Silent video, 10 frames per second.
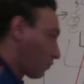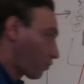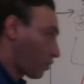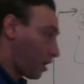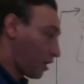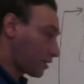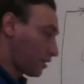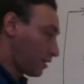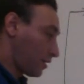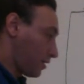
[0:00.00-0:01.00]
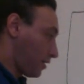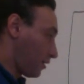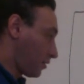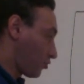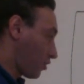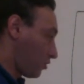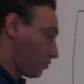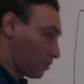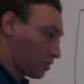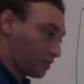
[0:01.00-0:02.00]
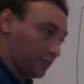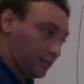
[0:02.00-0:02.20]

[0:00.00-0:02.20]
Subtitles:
for us, and I'm going to try to do this as